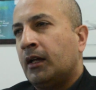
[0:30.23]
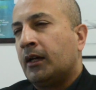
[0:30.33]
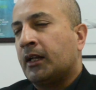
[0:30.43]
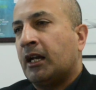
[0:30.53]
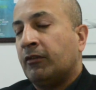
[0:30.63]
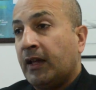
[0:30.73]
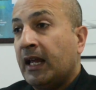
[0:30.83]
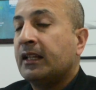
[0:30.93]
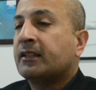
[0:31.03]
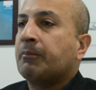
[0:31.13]

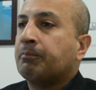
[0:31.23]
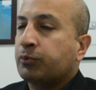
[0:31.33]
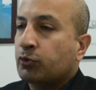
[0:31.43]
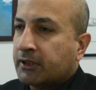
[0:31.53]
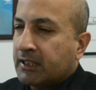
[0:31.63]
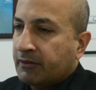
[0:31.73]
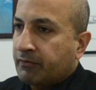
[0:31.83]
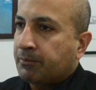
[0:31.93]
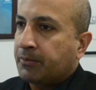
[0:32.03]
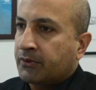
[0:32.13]
Rafale is a potent
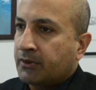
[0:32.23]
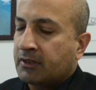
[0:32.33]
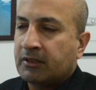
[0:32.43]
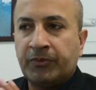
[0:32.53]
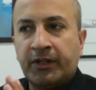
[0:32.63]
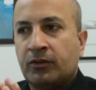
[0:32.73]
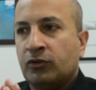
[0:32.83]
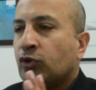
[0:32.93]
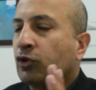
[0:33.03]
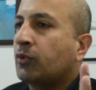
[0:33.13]
weapon system, there is
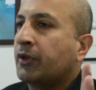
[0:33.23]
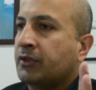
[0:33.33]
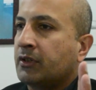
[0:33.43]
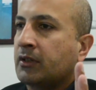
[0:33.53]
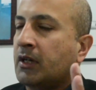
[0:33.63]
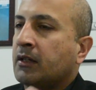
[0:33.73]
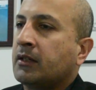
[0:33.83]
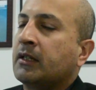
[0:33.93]
no questions asked.